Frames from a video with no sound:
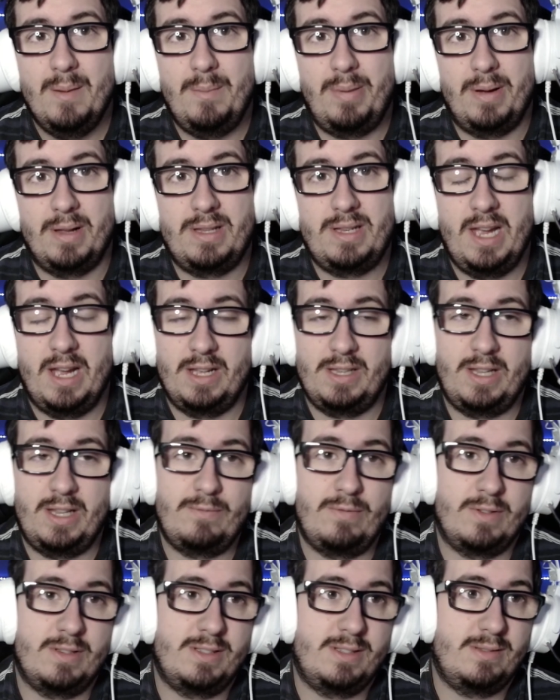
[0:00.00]
But yeah,
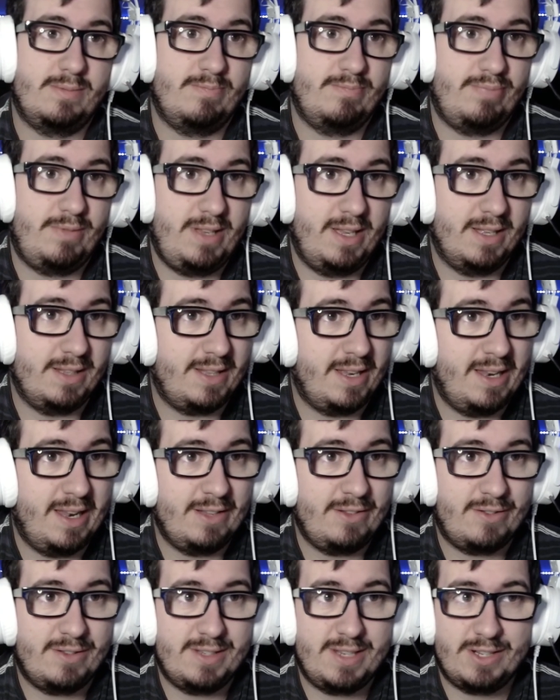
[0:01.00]
that was yet
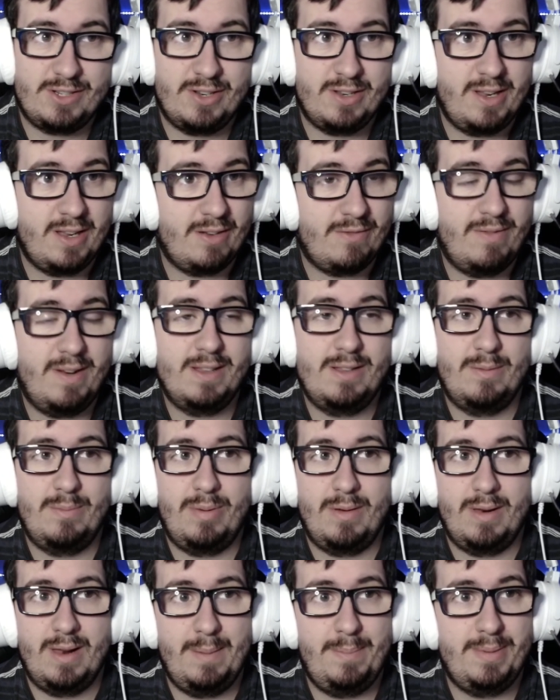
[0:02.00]
another such an
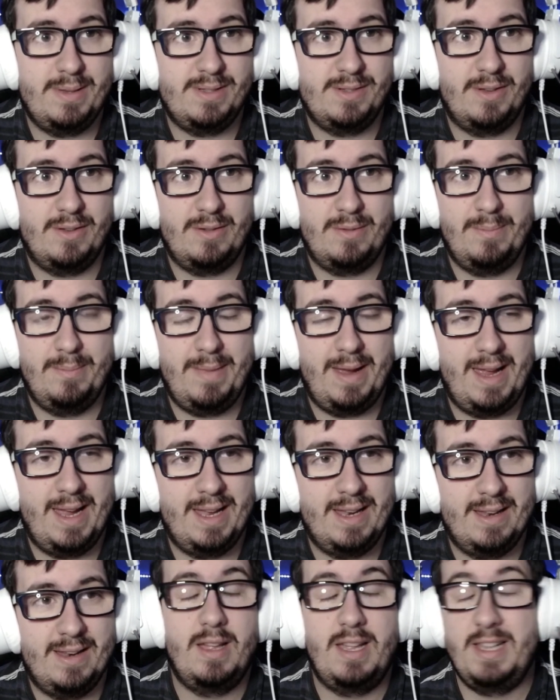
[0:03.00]
incredible episode,
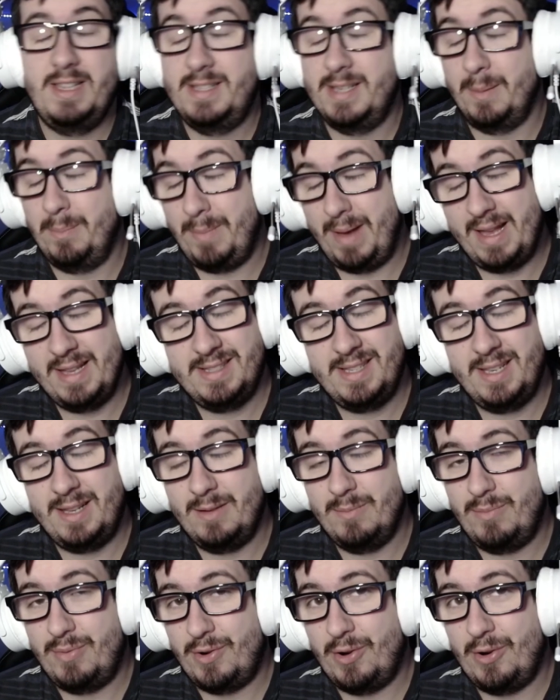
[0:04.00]
man. It's amazing.